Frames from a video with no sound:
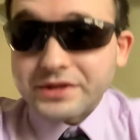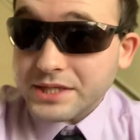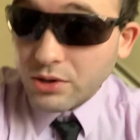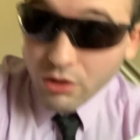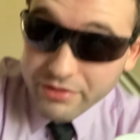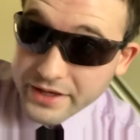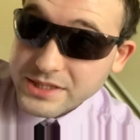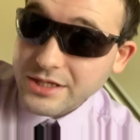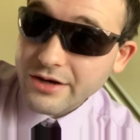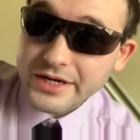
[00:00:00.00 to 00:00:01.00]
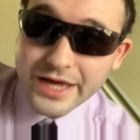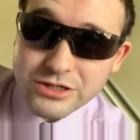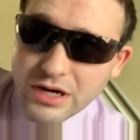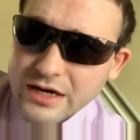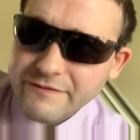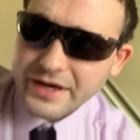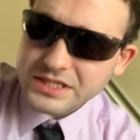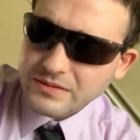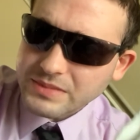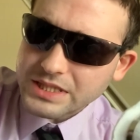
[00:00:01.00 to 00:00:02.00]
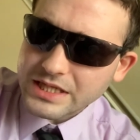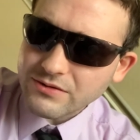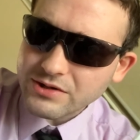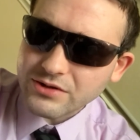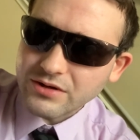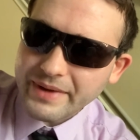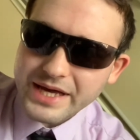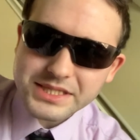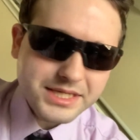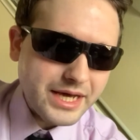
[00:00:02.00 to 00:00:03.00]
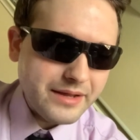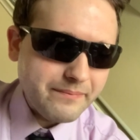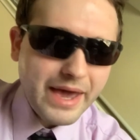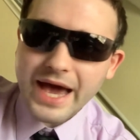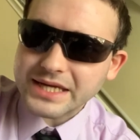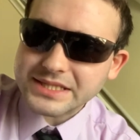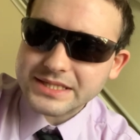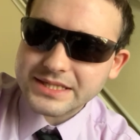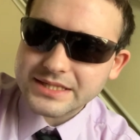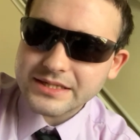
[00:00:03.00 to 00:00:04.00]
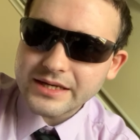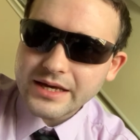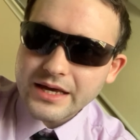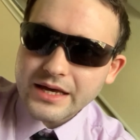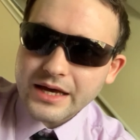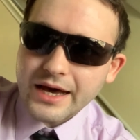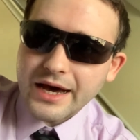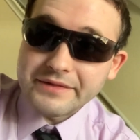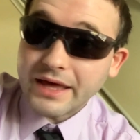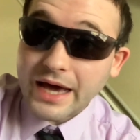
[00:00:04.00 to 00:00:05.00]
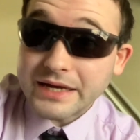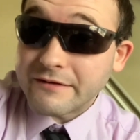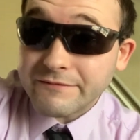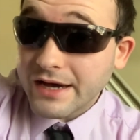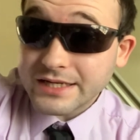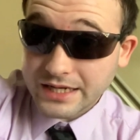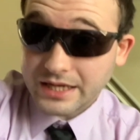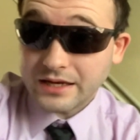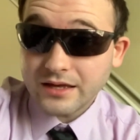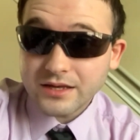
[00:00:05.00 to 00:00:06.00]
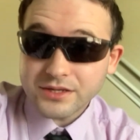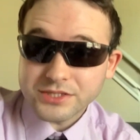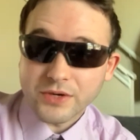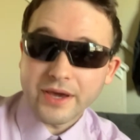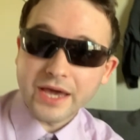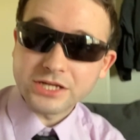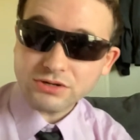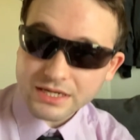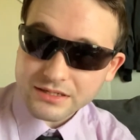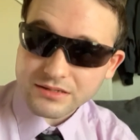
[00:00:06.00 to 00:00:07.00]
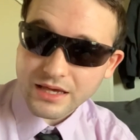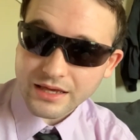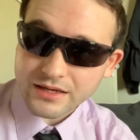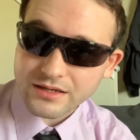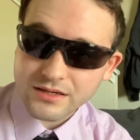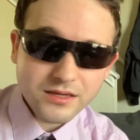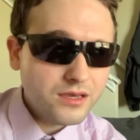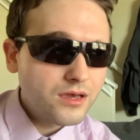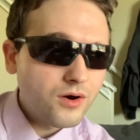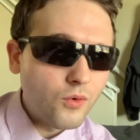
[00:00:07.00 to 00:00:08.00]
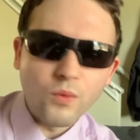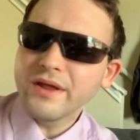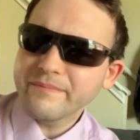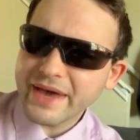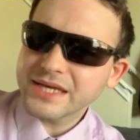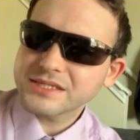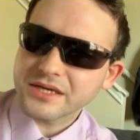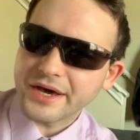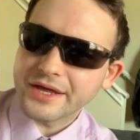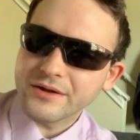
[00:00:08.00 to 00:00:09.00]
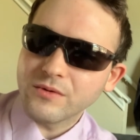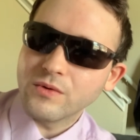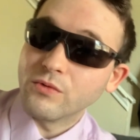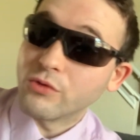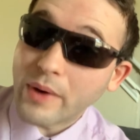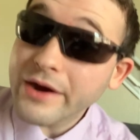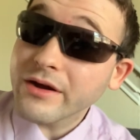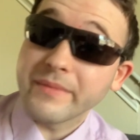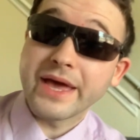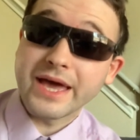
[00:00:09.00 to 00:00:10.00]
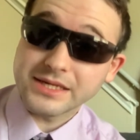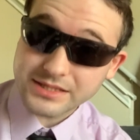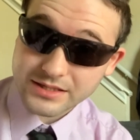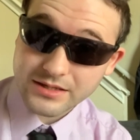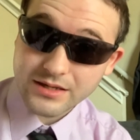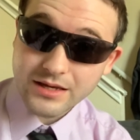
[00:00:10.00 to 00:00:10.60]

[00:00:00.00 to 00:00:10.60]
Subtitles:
this whole thing started, I tried to find some cereal mascot masks. I didn't find any, so I tried to think what mascot would wear a mask,